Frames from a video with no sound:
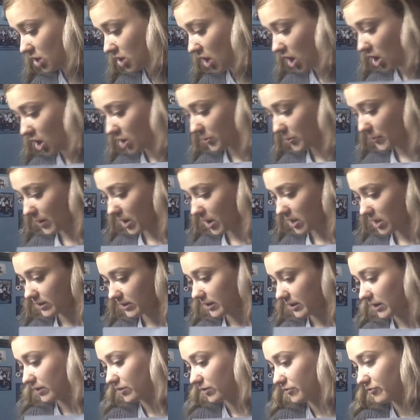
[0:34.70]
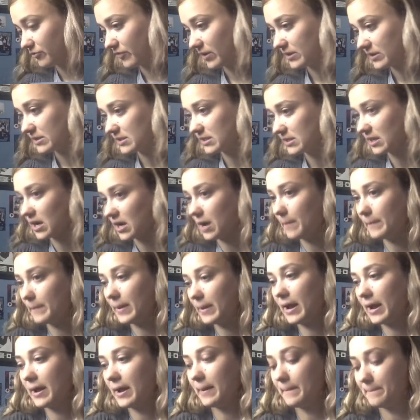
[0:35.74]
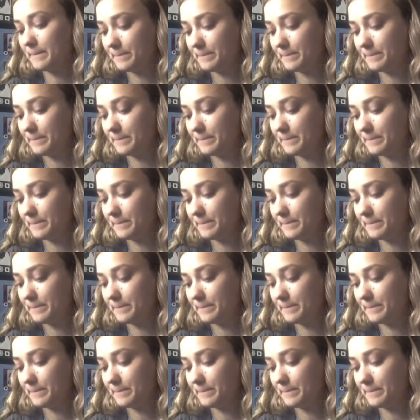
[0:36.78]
our pollinator friends to come by.